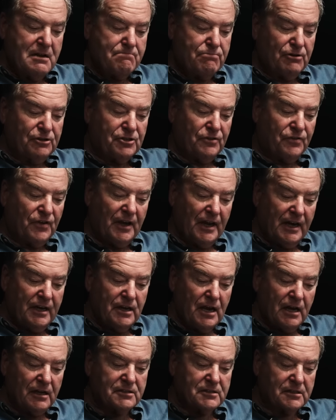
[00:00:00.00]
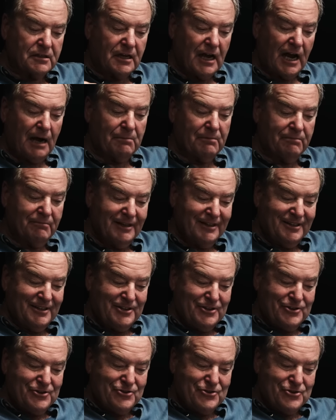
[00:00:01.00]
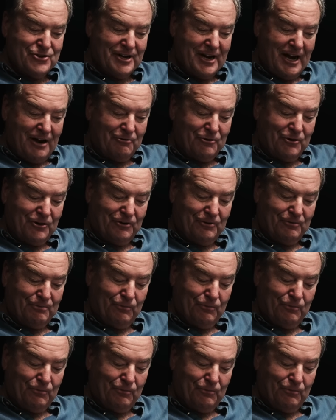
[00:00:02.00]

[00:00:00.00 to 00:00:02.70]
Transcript: but do you think in years to come, you know,